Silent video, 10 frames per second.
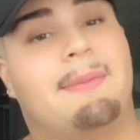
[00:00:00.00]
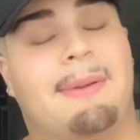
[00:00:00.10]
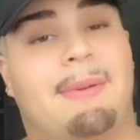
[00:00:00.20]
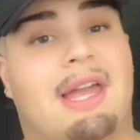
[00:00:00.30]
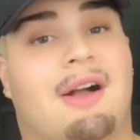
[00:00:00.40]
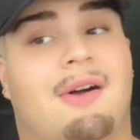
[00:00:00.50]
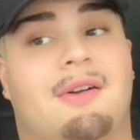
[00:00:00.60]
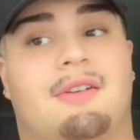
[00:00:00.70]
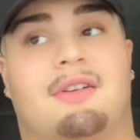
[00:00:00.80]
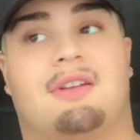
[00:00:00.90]
a
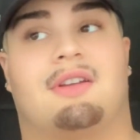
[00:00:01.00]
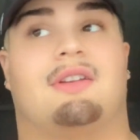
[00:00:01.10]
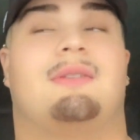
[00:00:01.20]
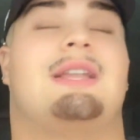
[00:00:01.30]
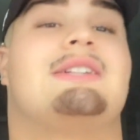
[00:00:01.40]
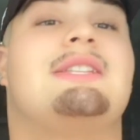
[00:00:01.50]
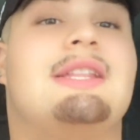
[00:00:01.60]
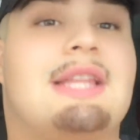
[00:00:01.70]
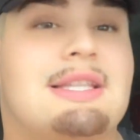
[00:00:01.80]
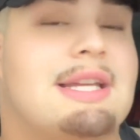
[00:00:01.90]
BBL.
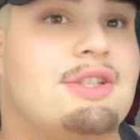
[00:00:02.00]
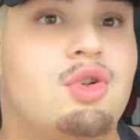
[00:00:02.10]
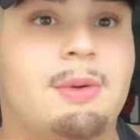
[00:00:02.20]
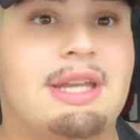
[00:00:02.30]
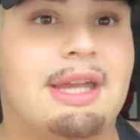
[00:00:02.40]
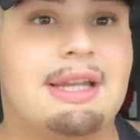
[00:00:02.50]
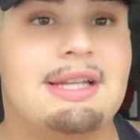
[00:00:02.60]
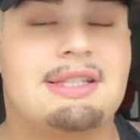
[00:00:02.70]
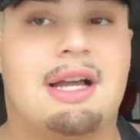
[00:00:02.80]
Nothing that's like too ridiculous,